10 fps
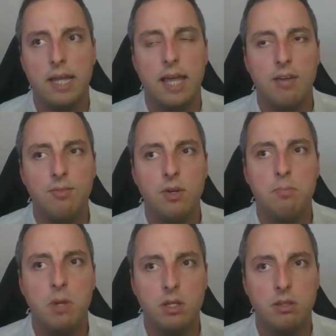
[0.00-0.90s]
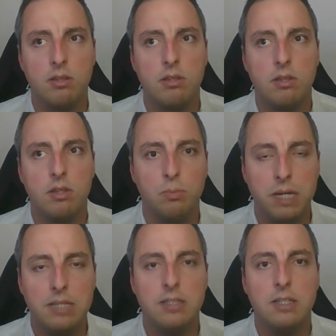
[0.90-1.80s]
And every month
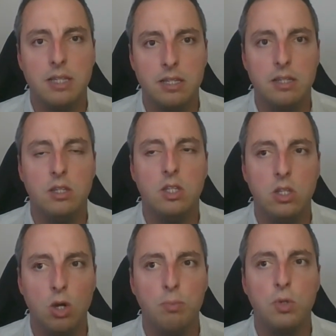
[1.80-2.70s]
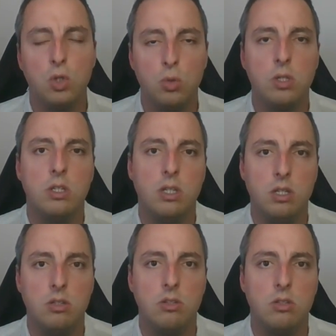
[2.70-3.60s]
the
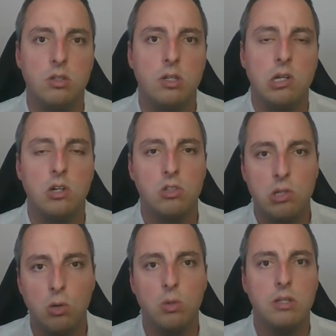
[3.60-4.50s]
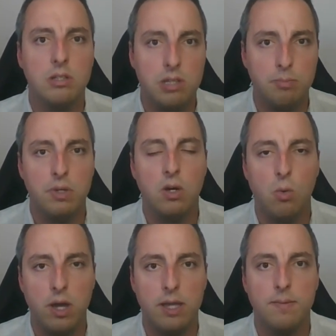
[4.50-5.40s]
opportunities are slowly slipping
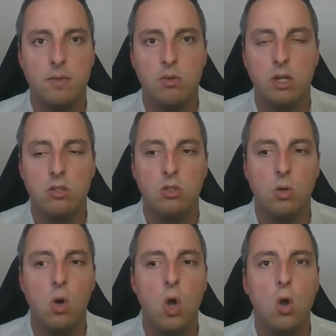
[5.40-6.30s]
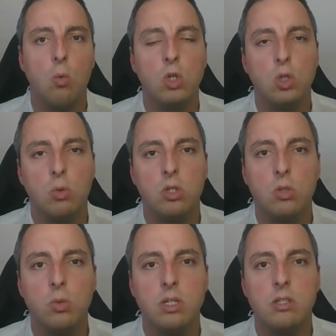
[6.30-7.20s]
away, right? So what you want to
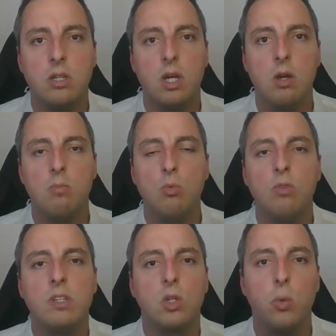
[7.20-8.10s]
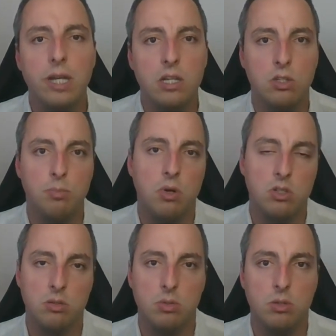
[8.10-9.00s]
do is move as quickly as
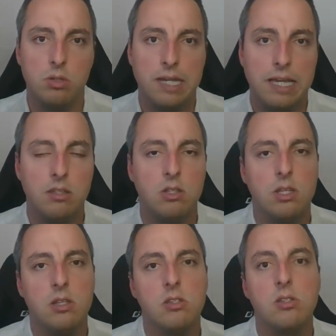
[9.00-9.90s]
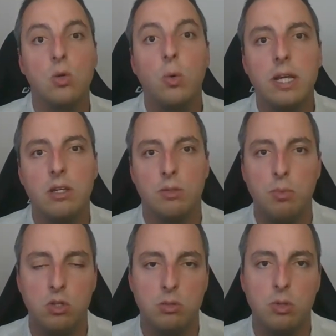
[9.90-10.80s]
possible, get these tests as quickly as
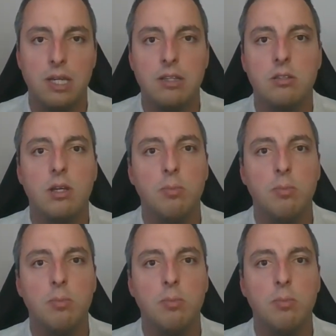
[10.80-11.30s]
possible, get the